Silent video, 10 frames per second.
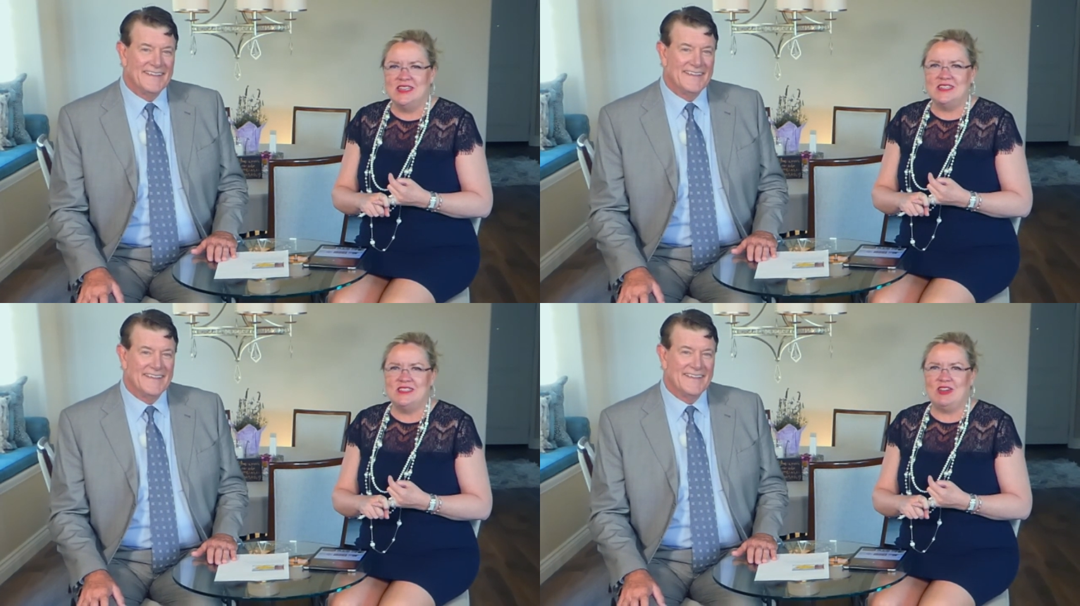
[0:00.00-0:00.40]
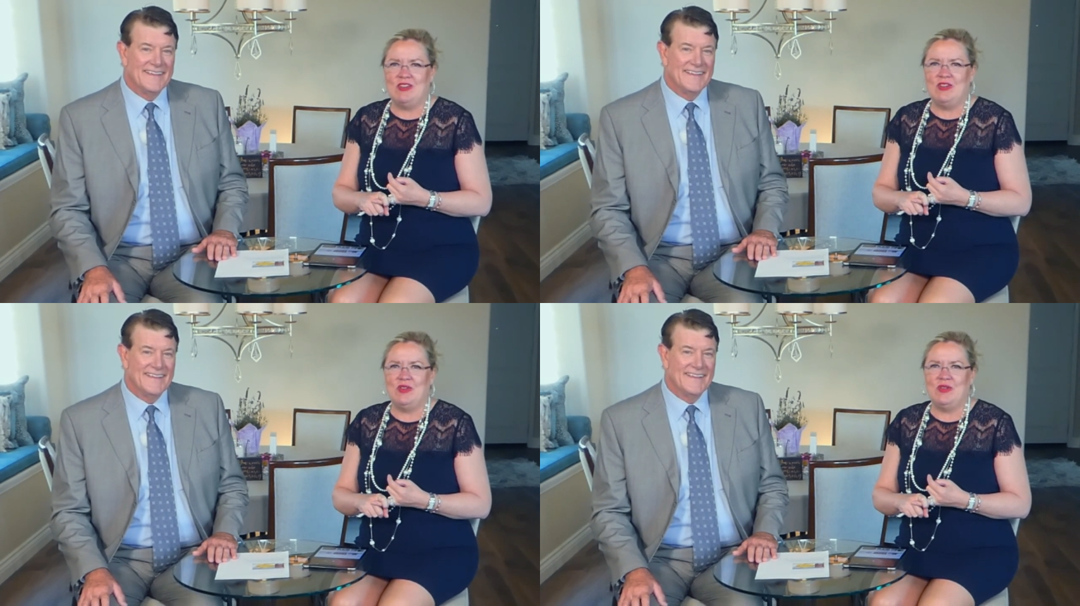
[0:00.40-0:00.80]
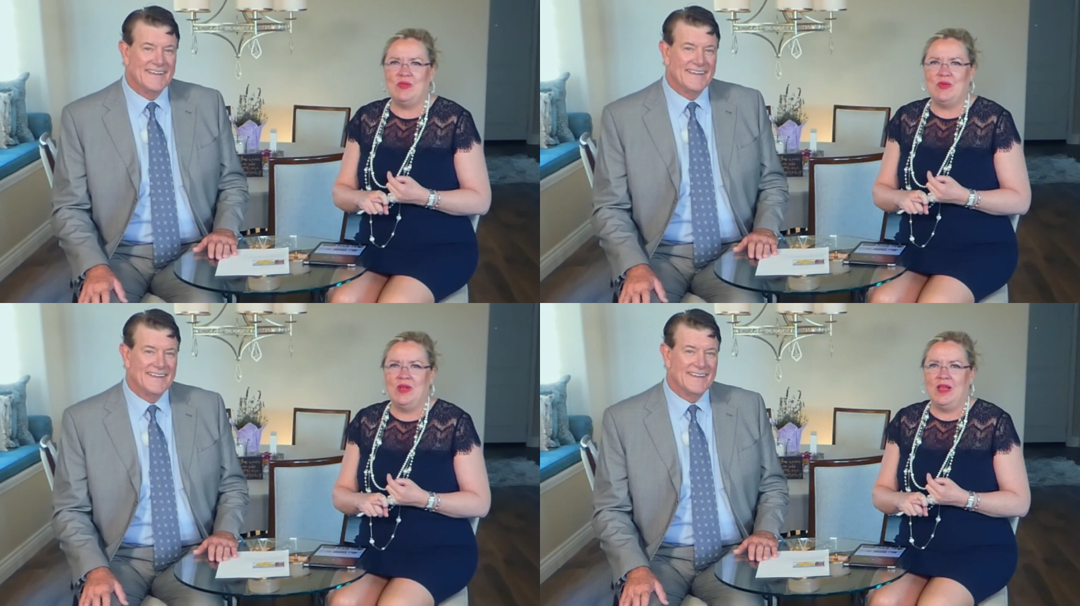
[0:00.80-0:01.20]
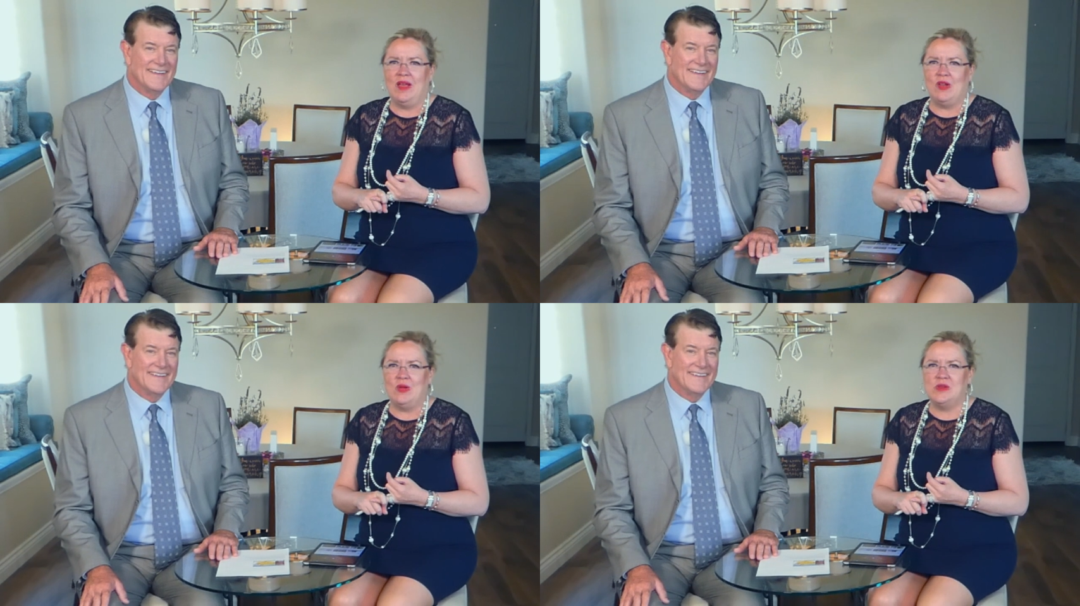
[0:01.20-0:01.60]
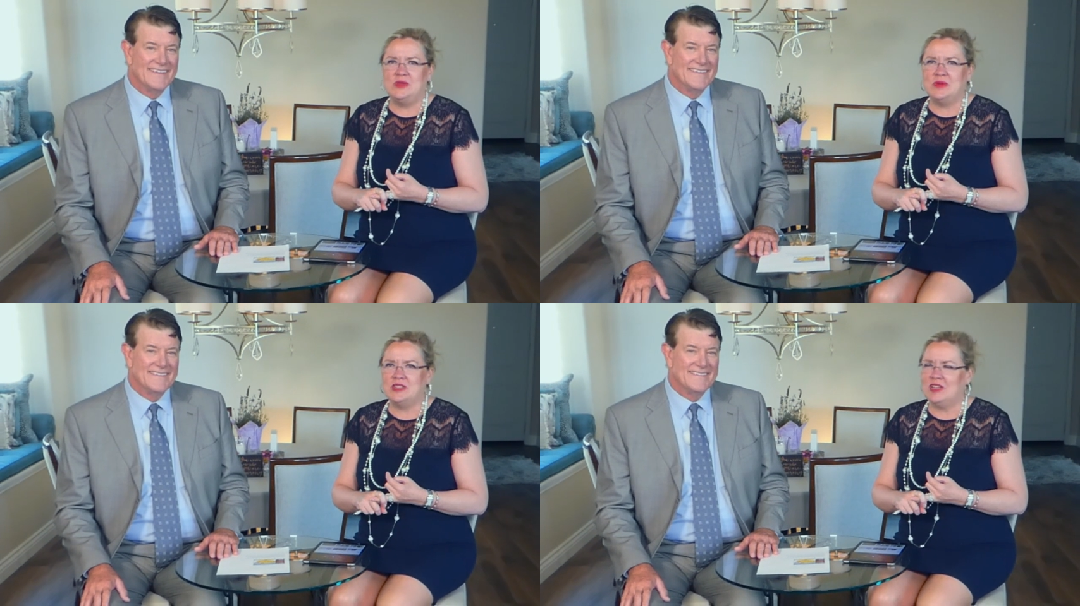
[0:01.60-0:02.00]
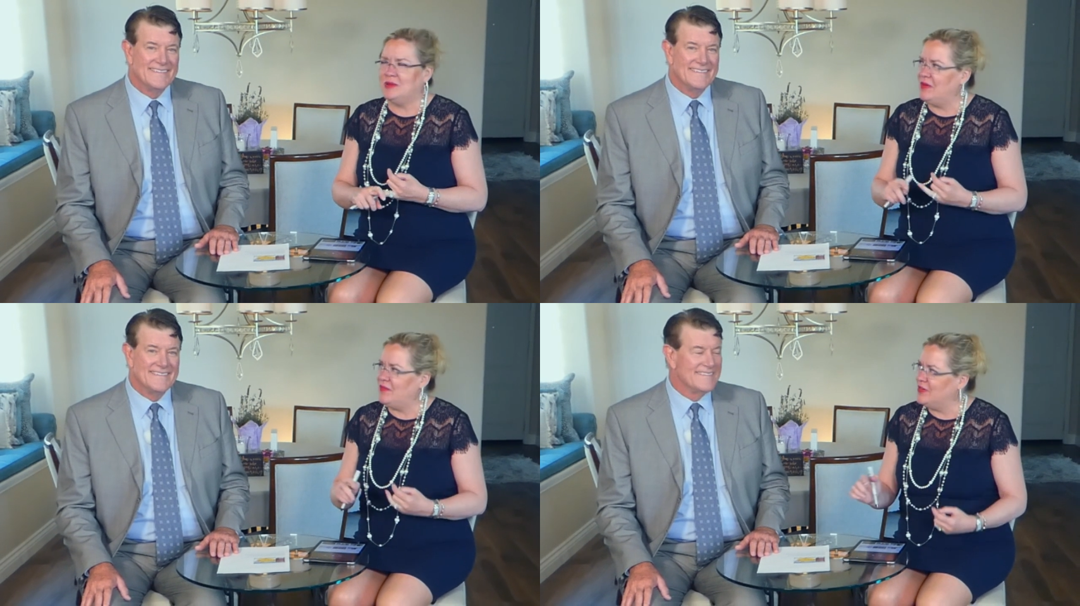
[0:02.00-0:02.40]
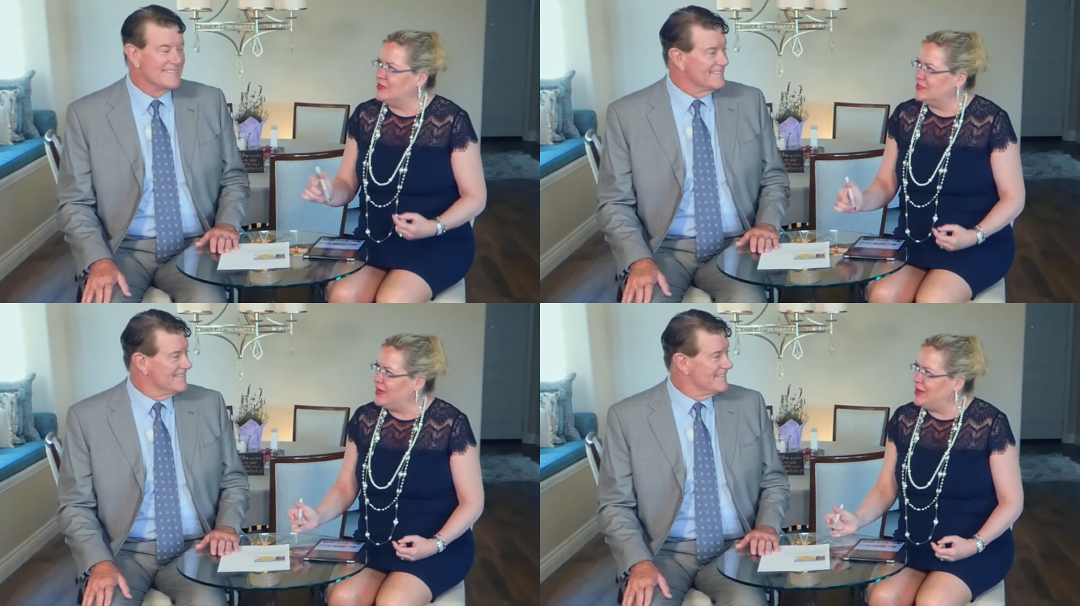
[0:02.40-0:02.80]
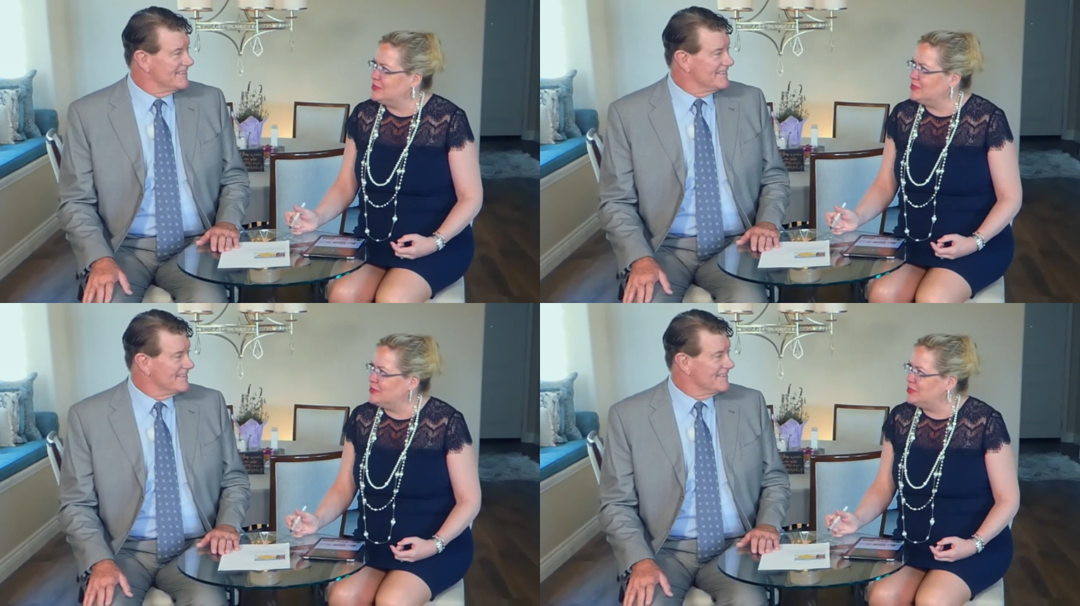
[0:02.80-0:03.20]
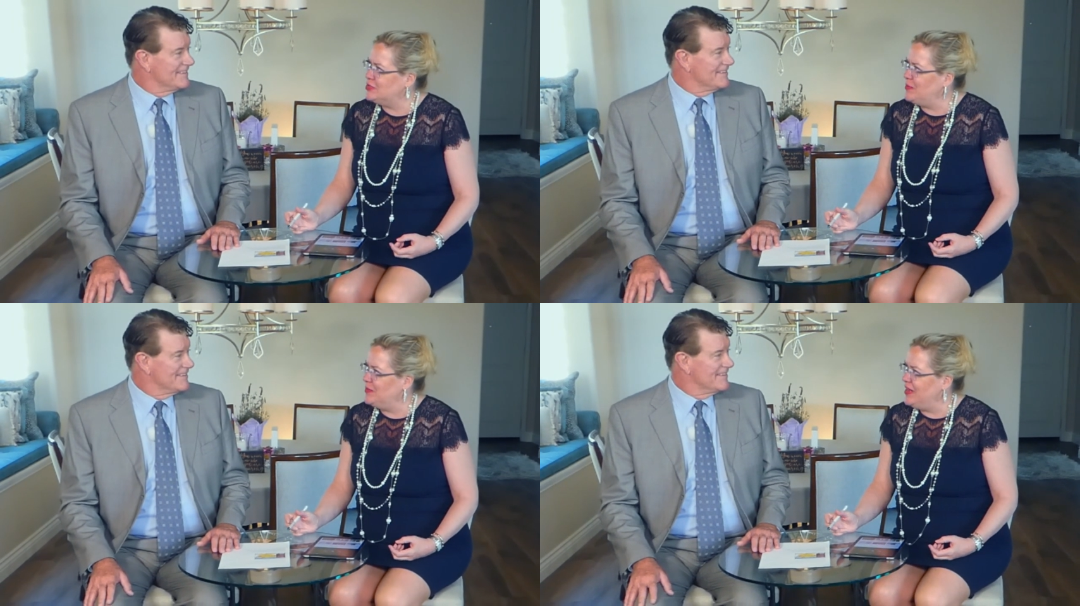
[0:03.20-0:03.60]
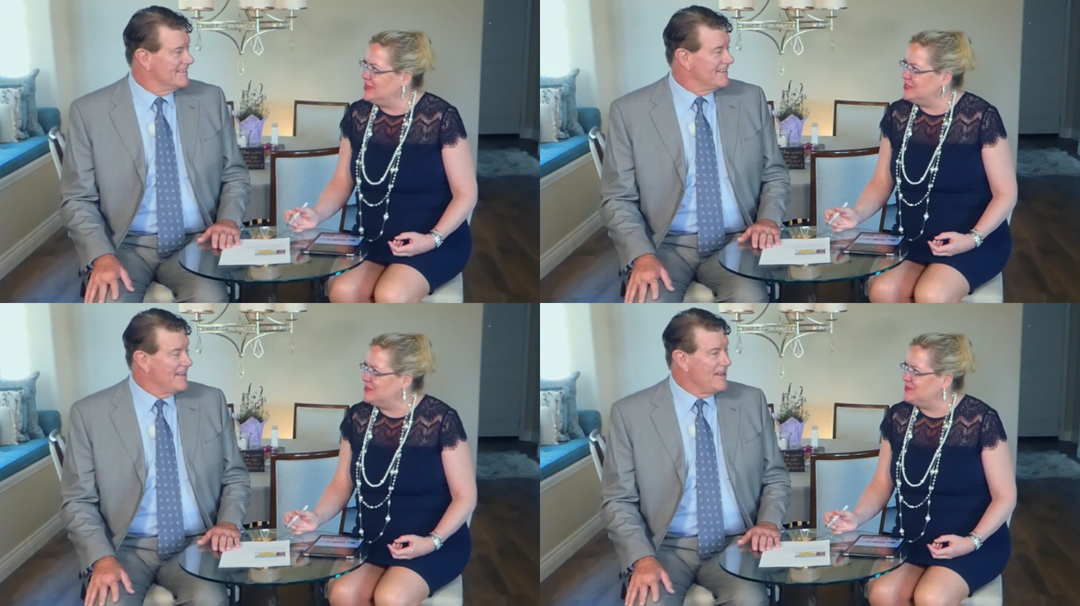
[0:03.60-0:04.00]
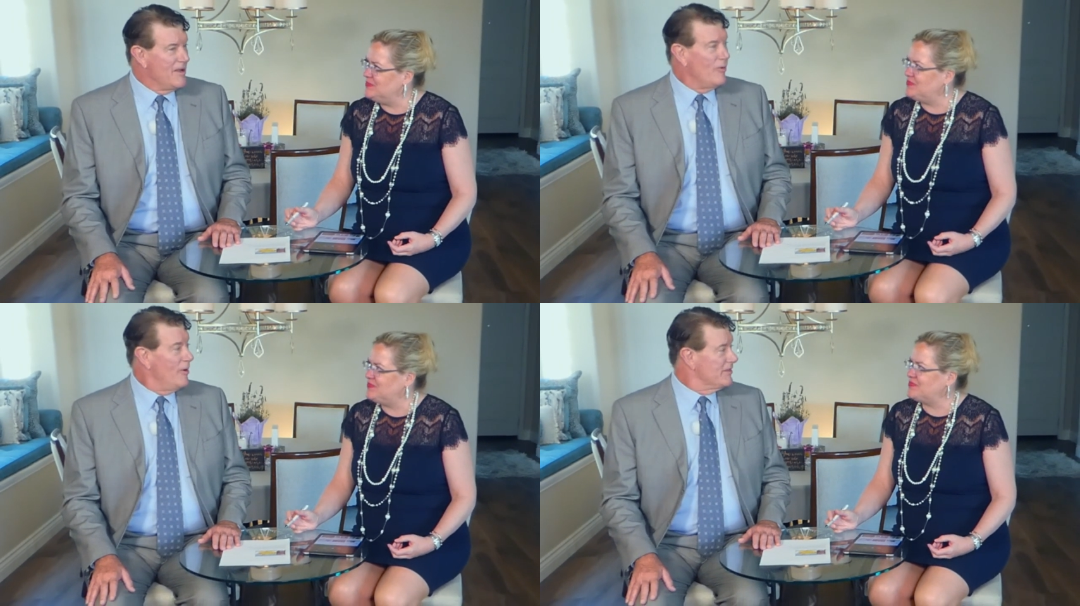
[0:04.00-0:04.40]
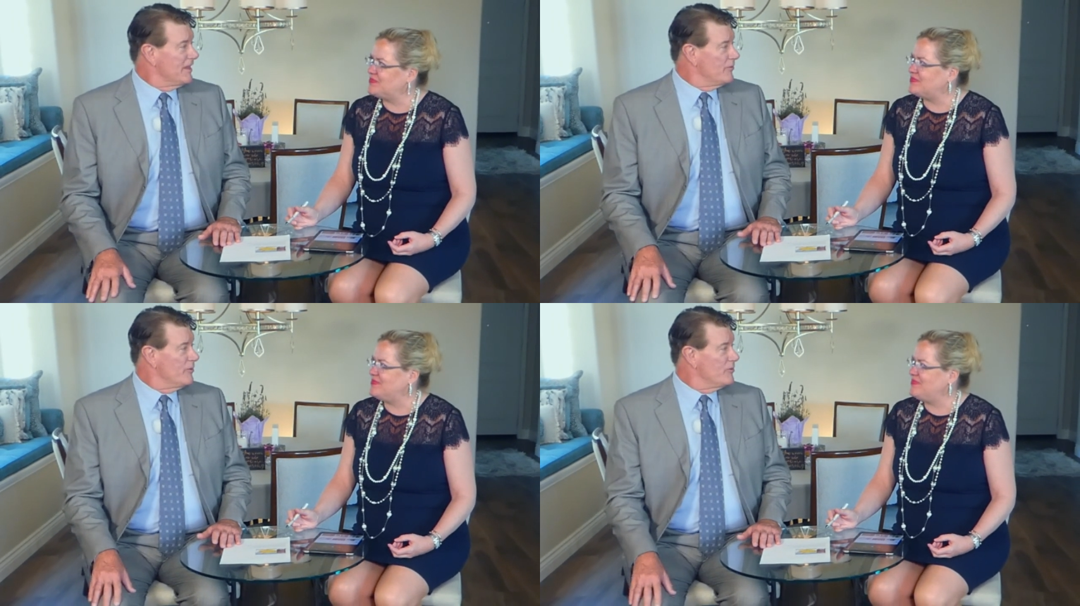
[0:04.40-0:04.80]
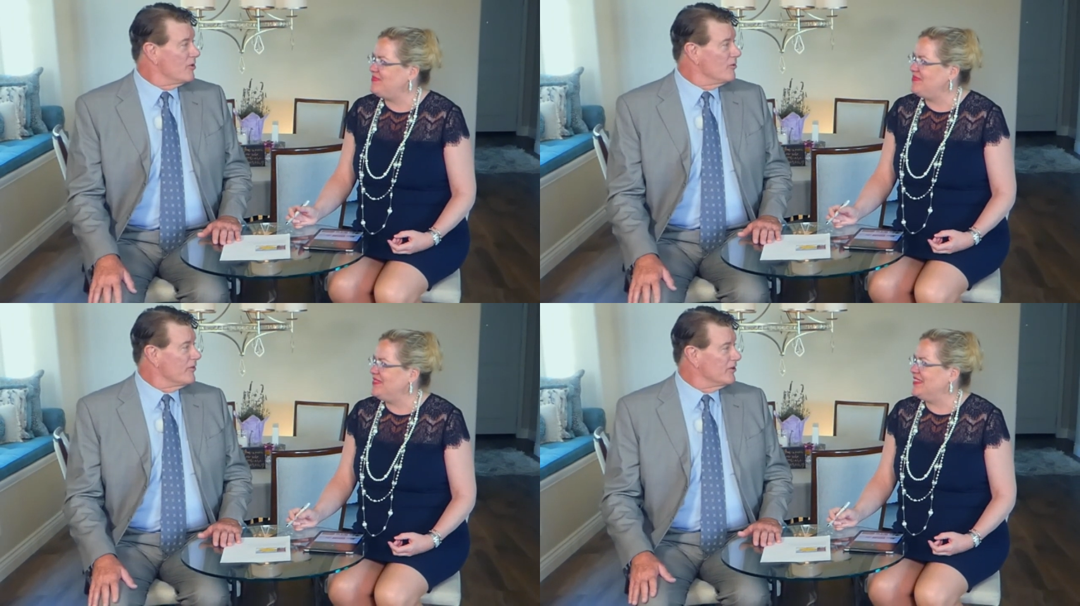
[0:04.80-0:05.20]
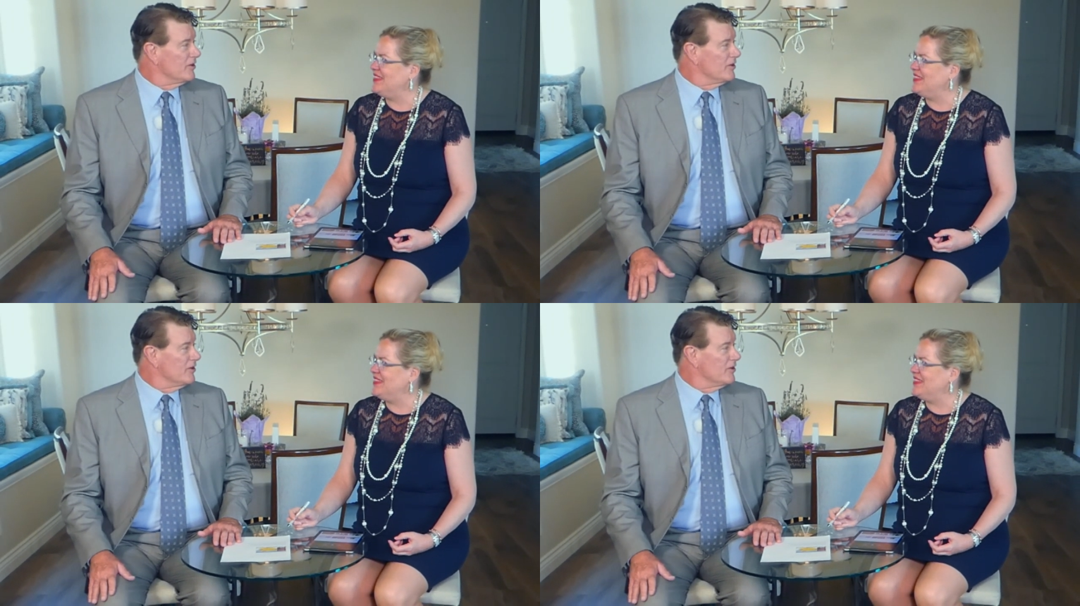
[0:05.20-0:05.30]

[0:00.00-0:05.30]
Speaker 1: So I don't know which you want to talk about first, the houses or the job gains?
Speaker 2: Well, I think we would go with our